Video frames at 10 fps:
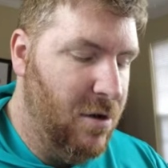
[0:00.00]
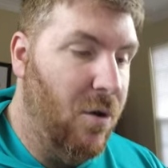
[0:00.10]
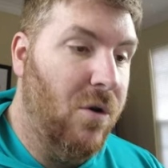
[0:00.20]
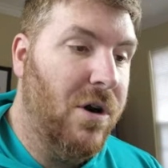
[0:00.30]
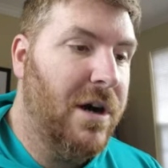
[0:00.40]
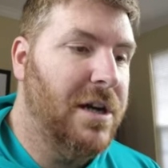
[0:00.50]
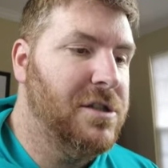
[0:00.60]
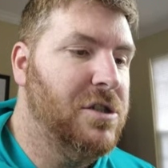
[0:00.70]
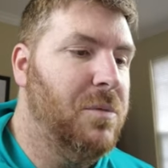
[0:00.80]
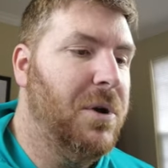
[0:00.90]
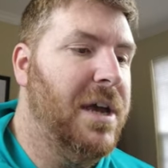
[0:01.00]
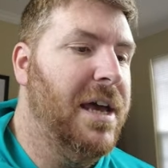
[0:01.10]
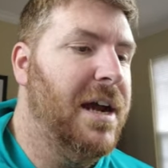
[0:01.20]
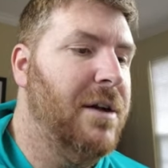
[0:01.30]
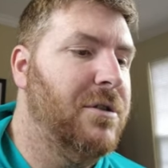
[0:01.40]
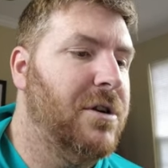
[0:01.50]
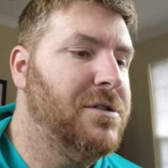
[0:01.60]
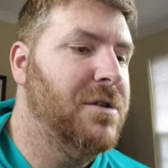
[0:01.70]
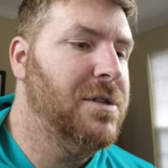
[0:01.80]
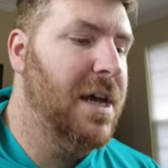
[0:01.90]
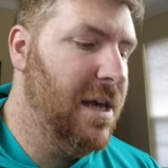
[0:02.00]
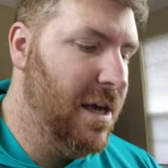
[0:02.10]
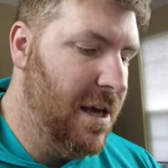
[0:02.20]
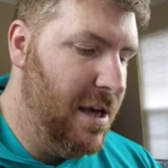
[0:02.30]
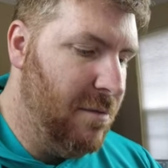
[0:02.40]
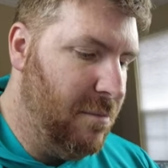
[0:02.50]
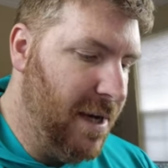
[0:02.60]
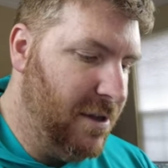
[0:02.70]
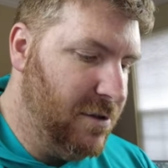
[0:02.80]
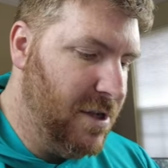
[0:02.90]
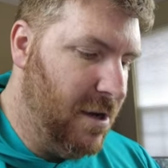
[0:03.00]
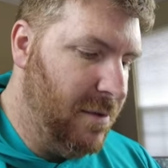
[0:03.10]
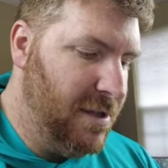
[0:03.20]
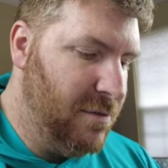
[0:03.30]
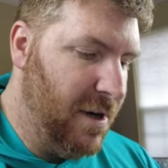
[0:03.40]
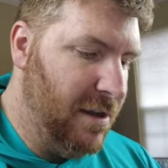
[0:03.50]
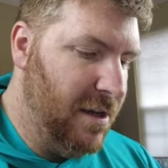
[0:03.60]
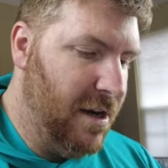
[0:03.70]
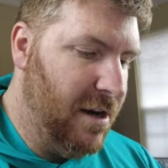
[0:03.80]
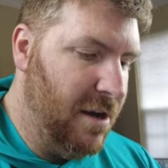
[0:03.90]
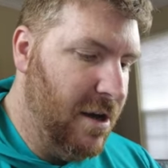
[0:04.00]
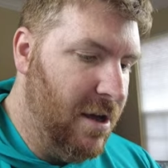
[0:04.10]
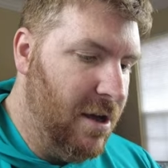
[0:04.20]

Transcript: Or a super hit I would also take. Michael Thomas right there.